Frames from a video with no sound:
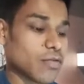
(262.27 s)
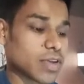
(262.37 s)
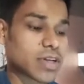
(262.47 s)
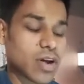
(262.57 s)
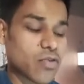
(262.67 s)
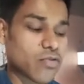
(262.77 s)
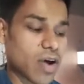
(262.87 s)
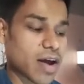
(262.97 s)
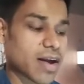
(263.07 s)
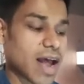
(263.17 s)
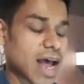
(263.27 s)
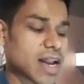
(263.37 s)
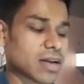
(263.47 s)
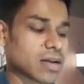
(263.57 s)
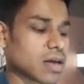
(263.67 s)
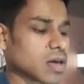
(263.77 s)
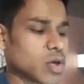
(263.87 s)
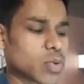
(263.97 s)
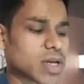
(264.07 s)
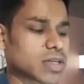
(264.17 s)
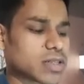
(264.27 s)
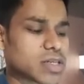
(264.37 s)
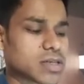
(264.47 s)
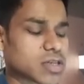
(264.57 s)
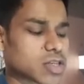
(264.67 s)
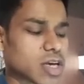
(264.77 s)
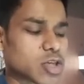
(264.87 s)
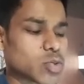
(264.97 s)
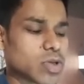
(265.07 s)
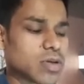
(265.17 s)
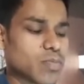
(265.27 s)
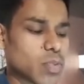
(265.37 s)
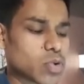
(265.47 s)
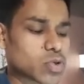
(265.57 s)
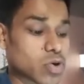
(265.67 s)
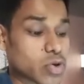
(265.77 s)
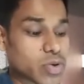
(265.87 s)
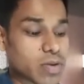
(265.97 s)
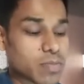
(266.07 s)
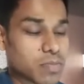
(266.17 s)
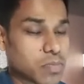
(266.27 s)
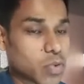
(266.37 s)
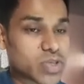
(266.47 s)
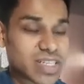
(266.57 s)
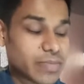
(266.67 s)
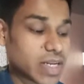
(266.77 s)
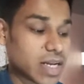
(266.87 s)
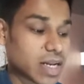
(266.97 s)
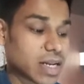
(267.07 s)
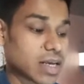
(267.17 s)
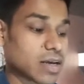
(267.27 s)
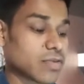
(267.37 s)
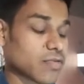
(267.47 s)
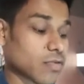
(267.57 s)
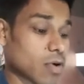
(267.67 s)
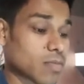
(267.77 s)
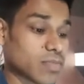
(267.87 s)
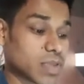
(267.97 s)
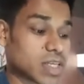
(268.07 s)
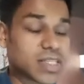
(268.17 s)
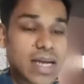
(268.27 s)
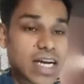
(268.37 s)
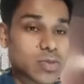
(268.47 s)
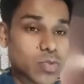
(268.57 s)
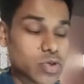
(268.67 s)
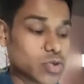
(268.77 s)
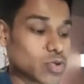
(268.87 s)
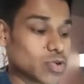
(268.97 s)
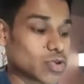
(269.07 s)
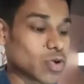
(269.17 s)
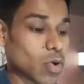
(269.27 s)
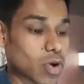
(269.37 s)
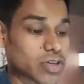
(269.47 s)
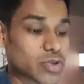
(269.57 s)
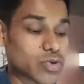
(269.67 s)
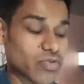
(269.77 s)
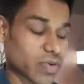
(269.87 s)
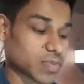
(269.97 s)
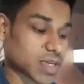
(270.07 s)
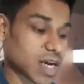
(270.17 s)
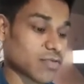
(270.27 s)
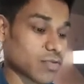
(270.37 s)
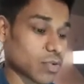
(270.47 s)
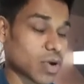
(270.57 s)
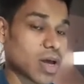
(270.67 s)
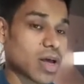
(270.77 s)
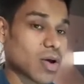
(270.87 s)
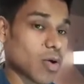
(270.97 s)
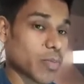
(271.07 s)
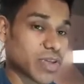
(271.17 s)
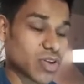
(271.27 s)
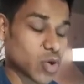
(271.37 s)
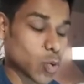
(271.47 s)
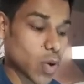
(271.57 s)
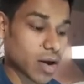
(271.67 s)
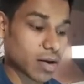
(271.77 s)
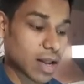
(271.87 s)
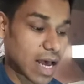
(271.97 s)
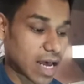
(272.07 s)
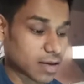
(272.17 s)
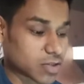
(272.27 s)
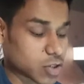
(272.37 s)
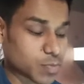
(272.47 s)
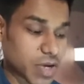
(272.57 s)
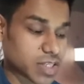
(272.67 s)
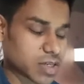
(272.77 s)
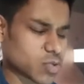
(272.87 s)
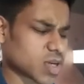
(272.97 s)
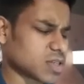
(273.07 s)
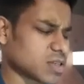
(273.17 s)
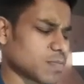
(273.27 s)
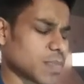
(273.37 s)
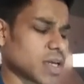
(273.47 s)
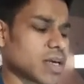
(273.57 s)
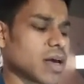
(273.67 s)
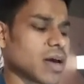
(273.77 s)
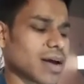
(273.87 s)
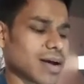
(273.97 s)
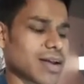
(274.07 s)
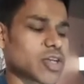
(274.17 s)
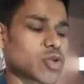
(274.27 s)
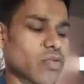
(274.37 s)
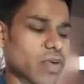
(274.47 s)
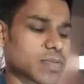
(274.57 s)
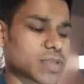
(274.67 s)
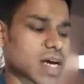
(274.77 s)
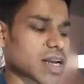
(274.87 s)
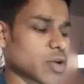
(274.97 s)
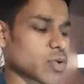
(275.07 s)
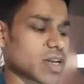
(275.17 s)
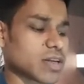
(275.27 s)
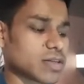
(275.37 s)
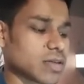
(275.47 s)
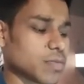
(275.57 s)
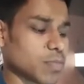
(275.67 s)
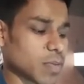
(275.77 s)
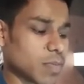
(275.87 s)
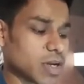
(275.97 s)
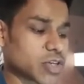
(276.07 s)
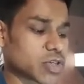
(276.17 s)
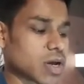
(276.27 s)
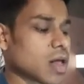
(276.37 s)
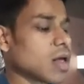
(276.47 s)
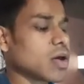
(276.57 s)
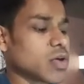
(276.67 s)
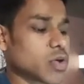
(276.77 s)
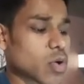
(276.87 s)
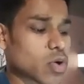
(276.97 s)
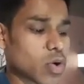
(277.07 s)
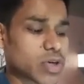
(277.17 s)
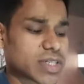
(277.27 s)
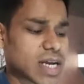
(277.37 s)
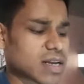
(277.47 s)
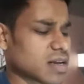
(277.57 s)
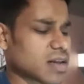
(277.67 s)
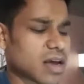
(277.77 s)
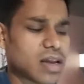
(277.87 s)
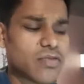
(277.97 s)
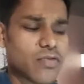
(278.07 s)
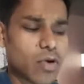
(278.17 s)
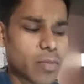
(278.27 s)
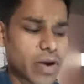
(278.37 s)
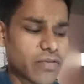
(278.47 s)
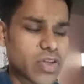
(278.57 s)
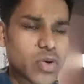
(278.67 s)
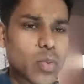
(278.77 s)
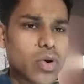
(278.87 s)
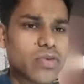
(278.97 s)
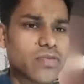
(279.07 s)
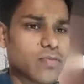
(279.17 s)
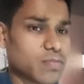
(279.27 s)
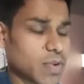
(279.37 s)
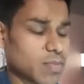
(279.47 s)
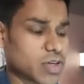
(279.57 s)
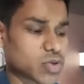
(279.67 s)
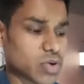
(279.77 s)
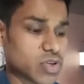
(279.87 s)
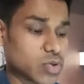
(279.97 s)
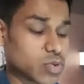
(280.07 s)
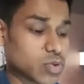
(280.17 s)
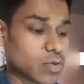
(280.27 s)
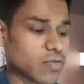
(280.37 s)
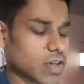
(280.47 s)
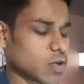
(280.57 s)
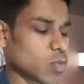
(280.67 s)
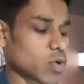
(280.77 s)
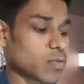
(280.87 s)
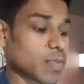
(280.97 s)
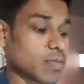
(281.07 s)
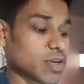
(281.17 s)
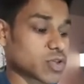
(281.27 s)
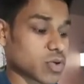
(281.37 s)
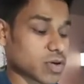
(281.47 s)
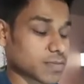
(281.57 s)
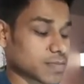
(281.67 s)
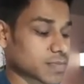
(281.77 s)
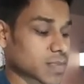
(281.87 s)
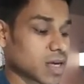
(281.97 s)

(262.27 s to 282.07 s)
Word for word: with crowdfire and you can just schedule the post or you can post immediately from this dashboard you don't need to log into your website for copying the url and just pasting you can simply connect your website and you can easily publish your content in any format whether you want to publish on youtube whether you want to publish on